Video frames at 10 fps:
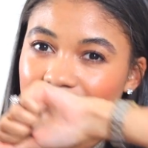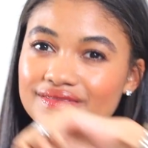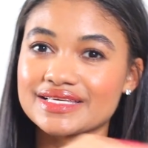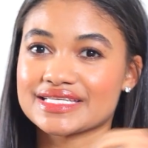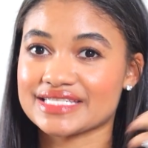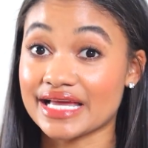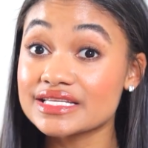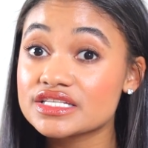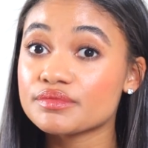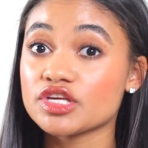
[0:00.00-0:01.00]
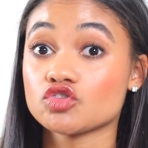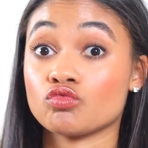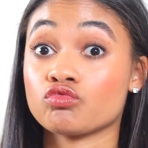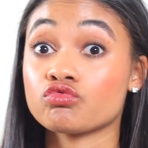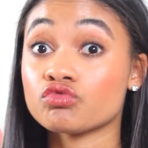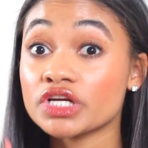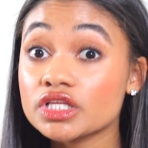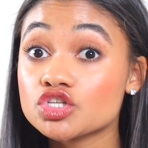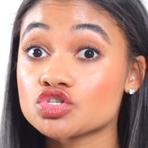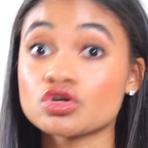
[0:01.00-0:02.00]
the scent to be
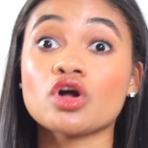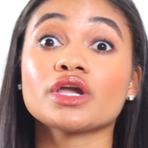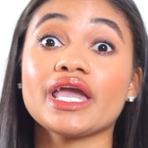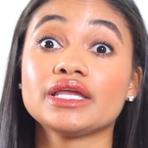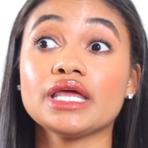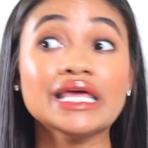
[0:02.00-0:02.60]
really strong and